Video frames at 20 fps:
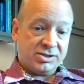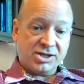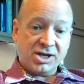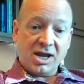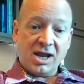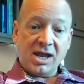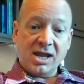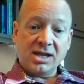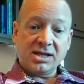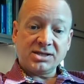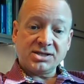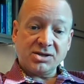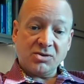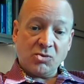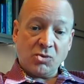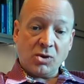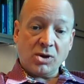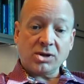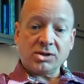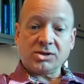change,
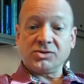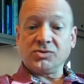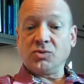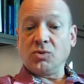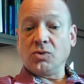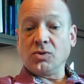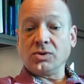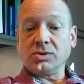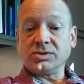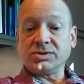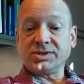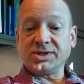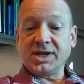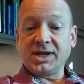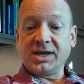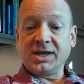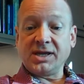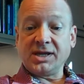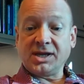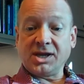and work towards
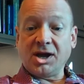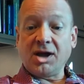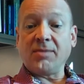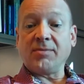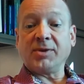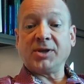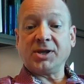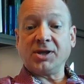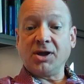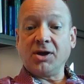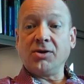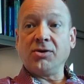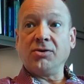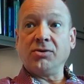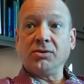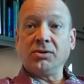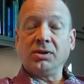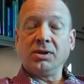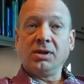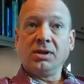a common
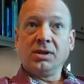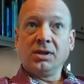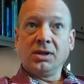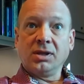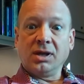goal